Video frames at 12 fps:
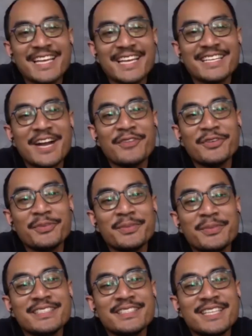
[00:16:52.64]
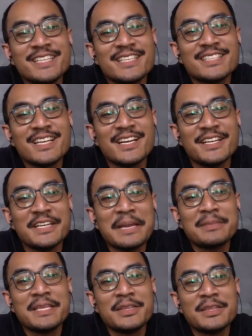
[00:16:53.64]
the government is like
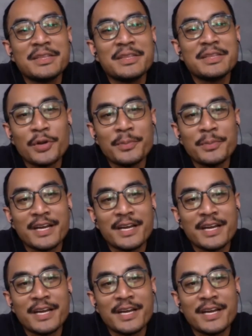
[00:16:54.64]
adapting to new norm,